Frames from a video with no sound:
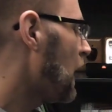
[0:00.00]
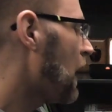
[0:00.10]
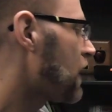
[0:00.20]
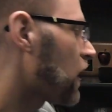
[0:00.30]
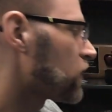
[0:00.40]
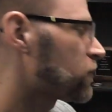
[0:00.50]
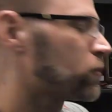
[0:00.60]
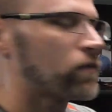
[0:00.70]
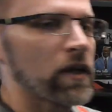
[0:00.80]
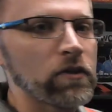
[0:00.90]
And now let's
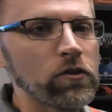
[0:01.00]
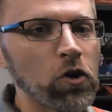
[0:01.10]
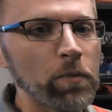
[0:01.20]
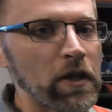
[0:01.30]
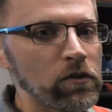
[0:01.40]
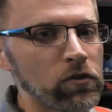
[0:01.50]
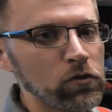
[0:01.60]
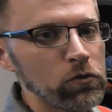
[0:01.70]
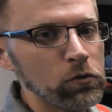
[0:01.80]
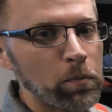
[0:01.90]
move down to Domain
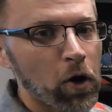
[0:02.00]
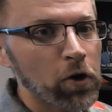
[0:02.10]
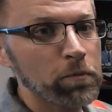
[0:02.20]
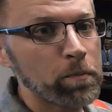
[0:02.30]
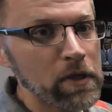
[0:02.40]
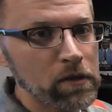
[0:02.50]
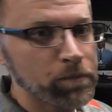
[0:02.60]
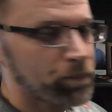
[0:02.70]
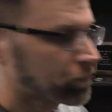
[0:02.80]
2 Part B.